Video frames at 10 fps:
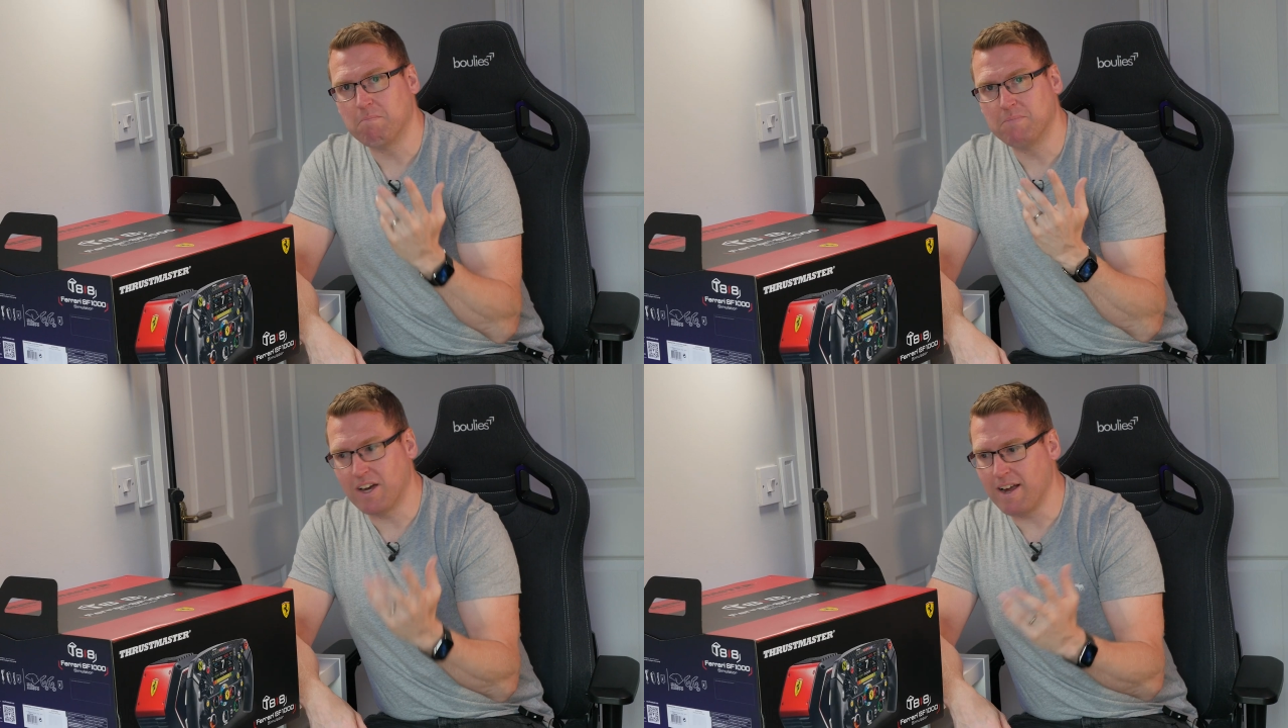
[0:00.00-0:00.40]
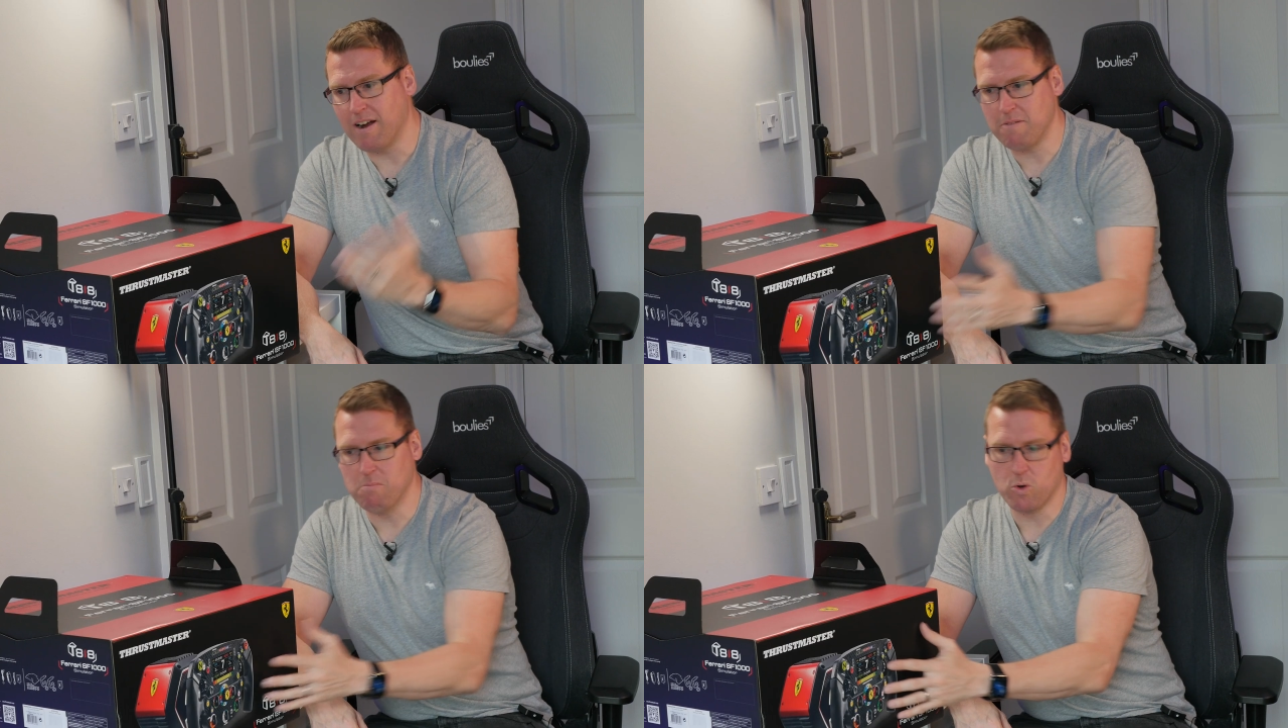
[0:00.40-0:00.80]

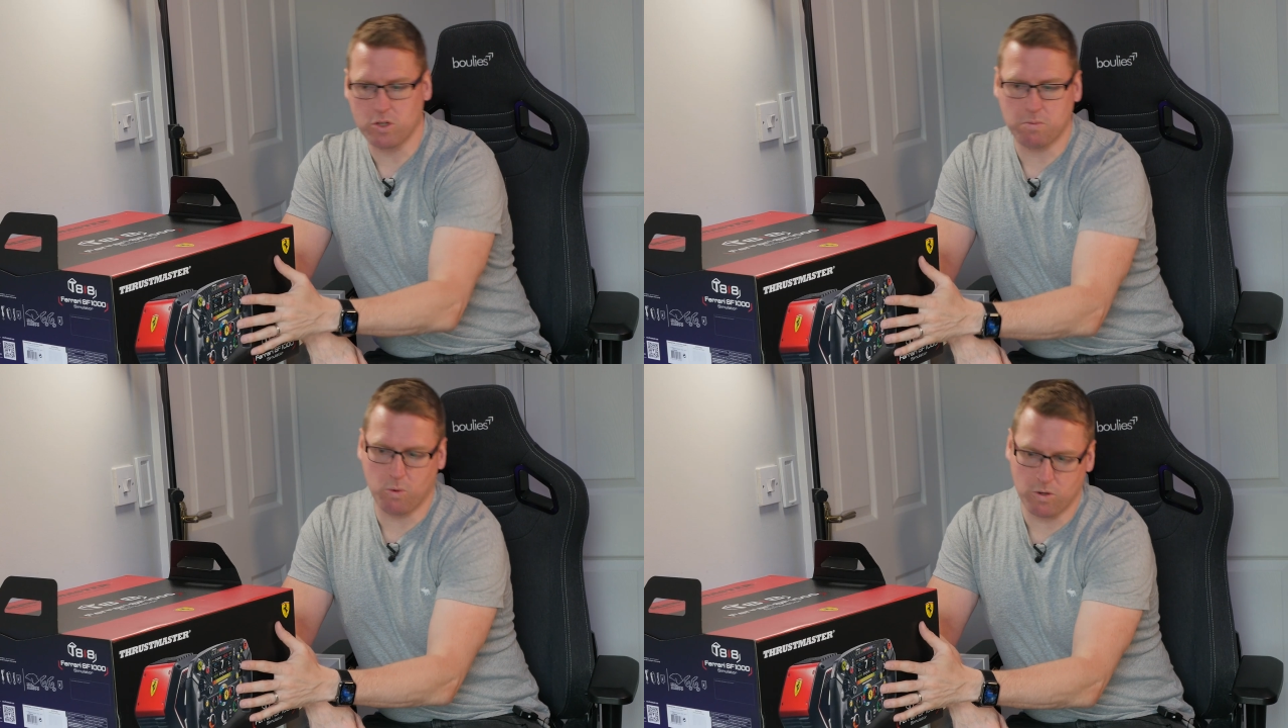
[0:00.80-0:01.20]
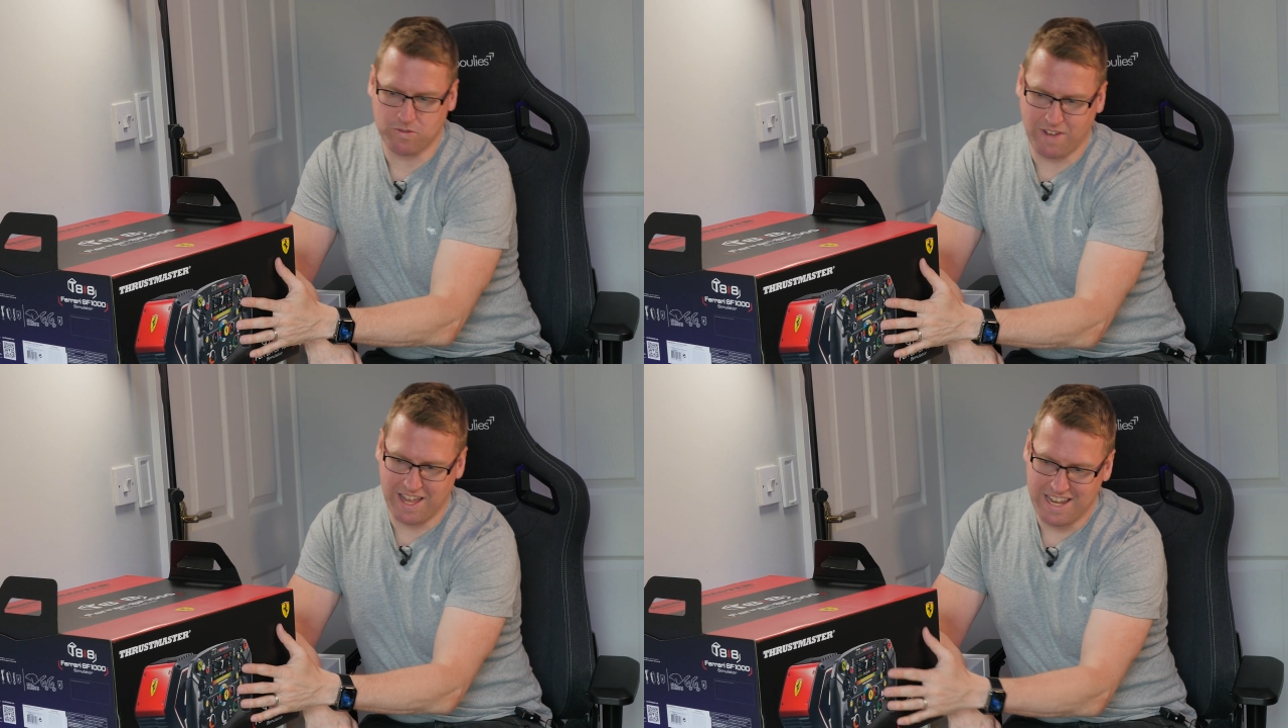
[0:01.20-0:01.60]
diehard motorsports
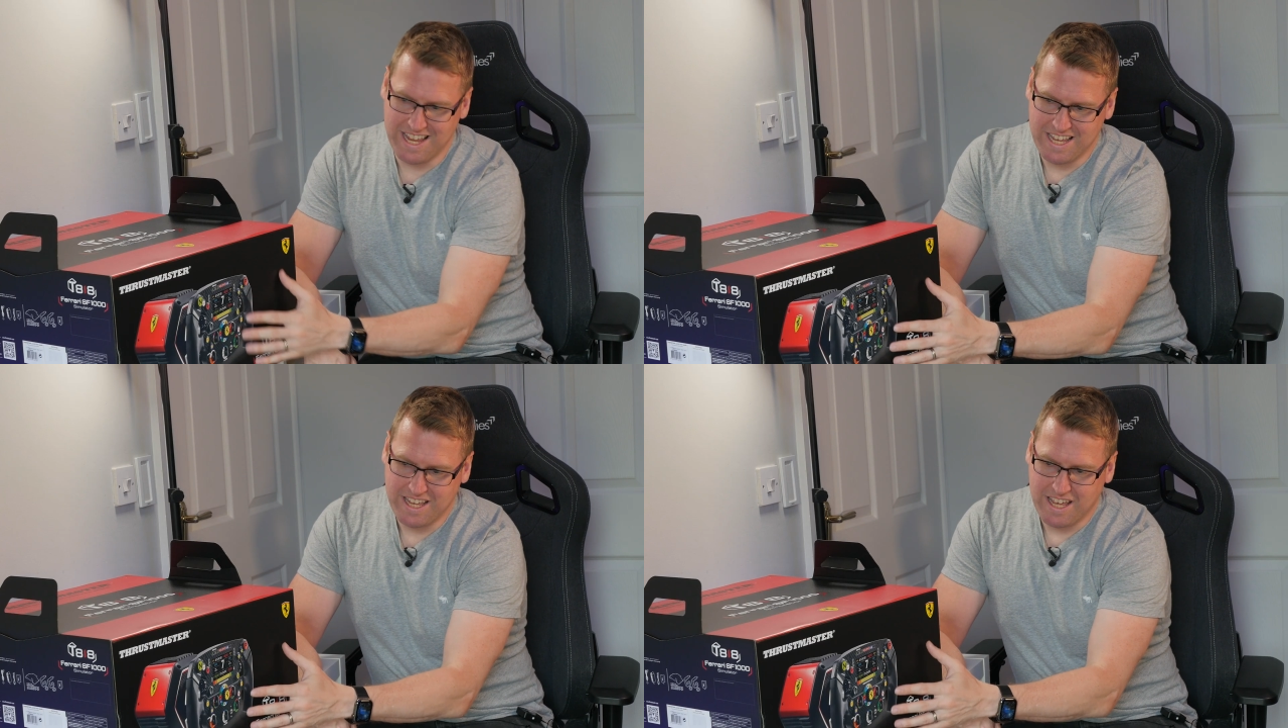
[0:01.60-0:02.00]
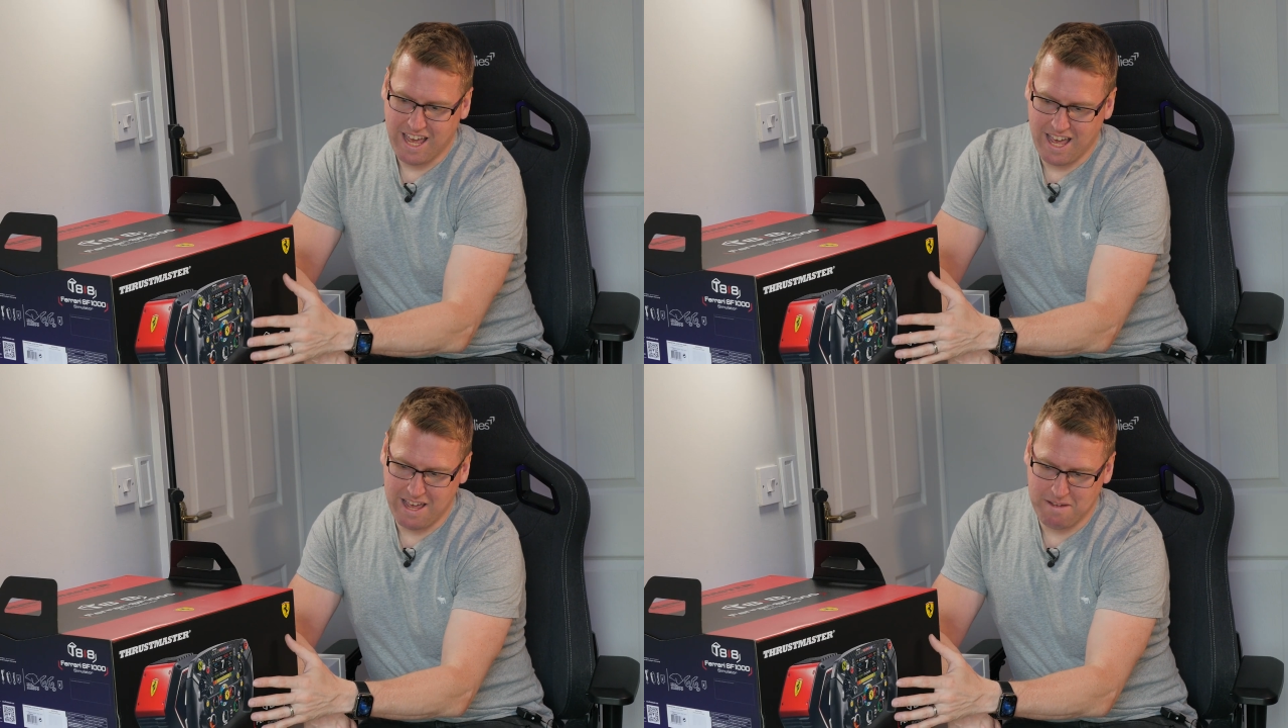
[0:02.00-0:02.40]
fan,
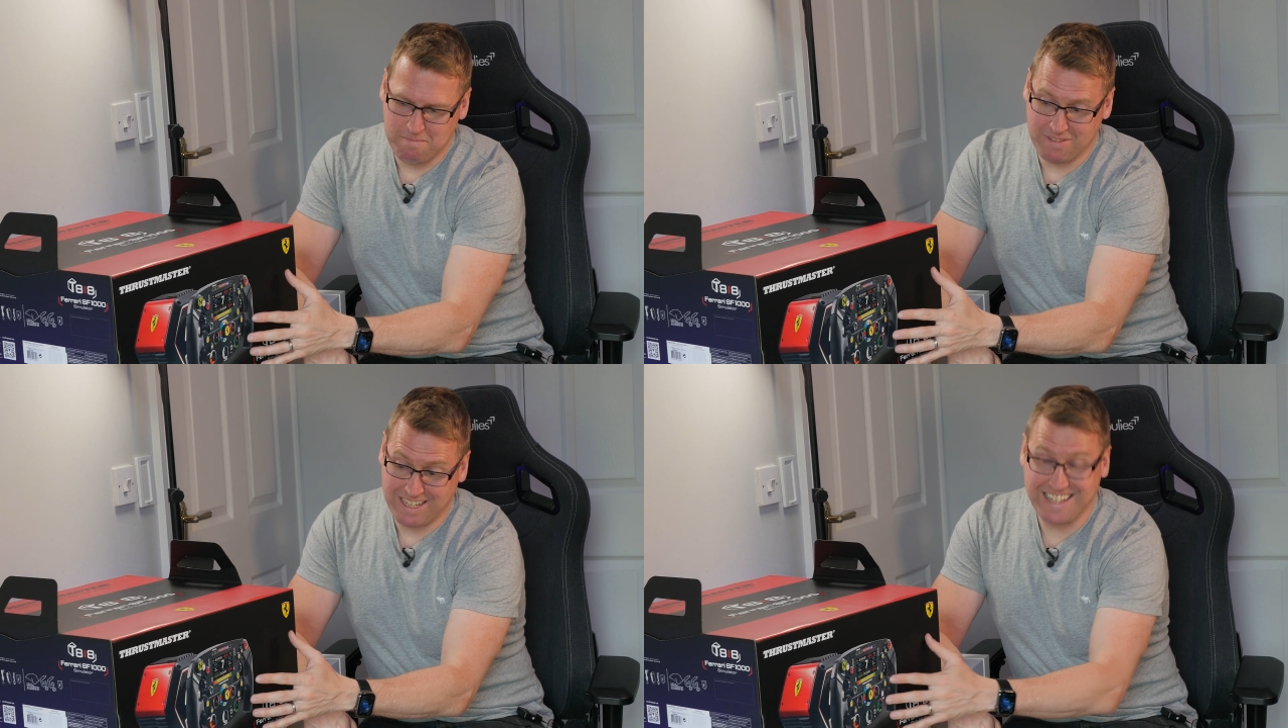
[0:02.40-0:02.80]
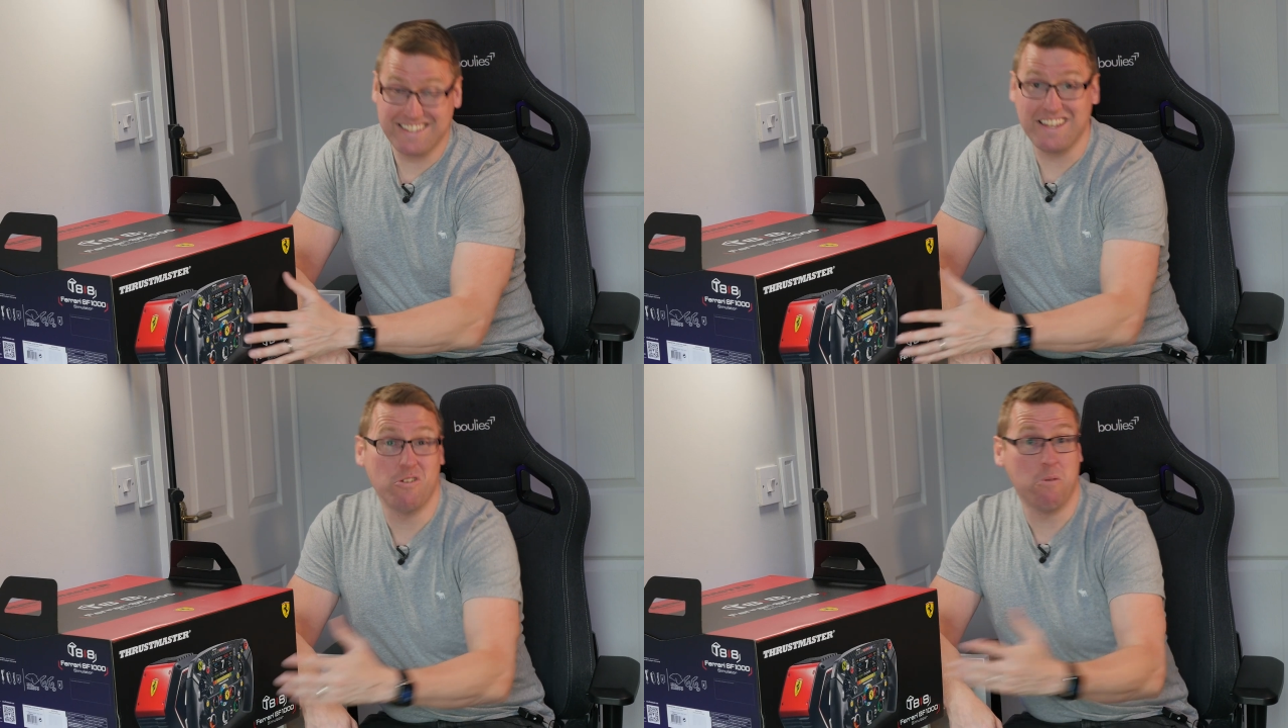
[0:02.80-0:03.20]
like let's
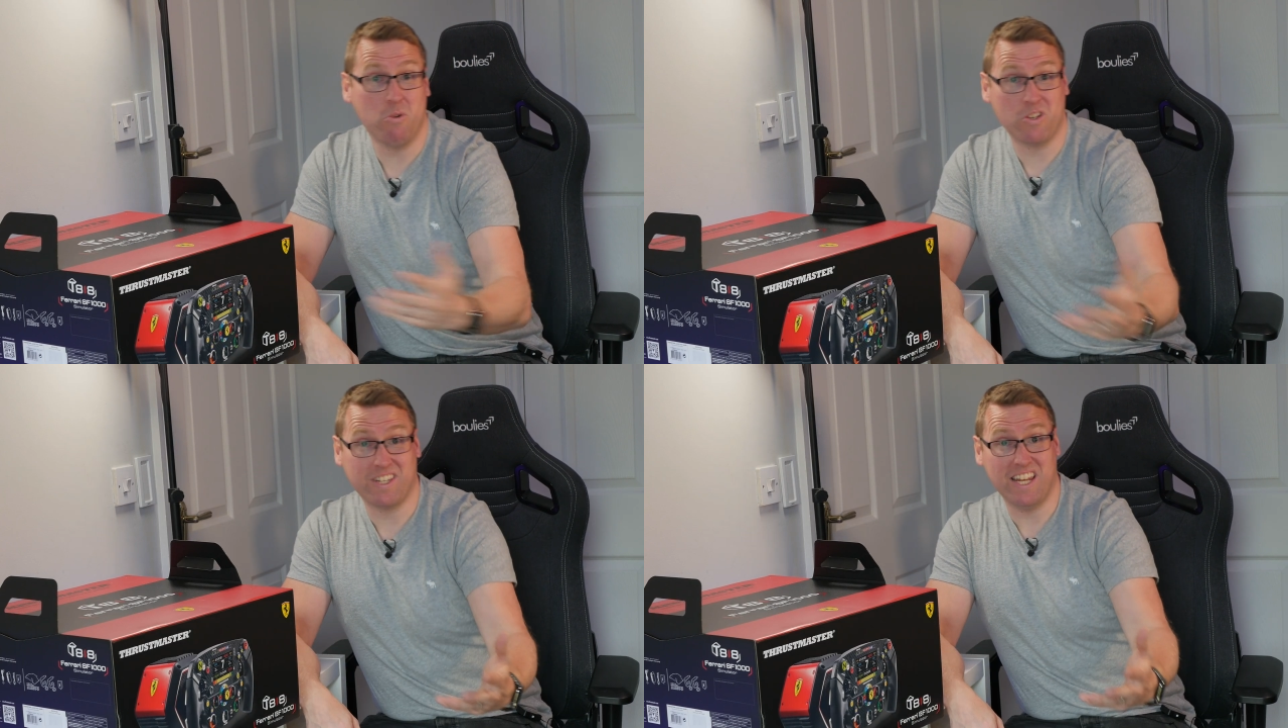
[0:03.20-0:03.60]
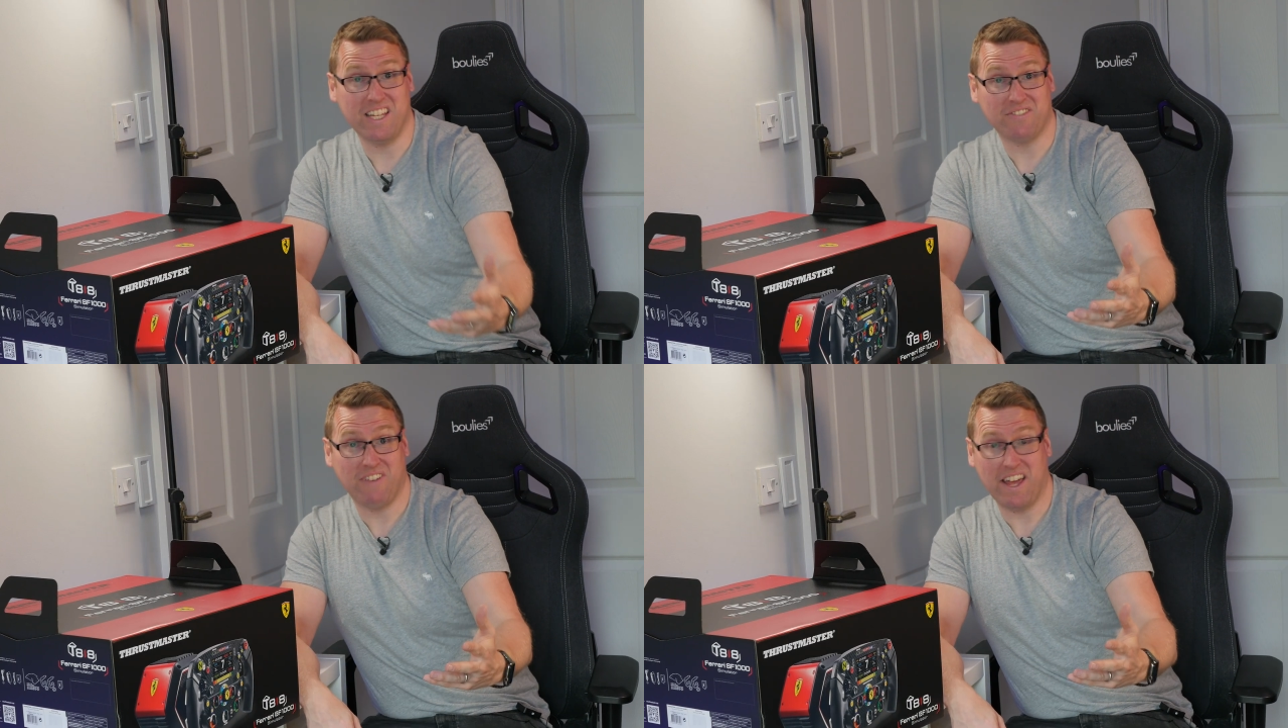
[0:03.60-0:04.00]
say you're a Mercedes fan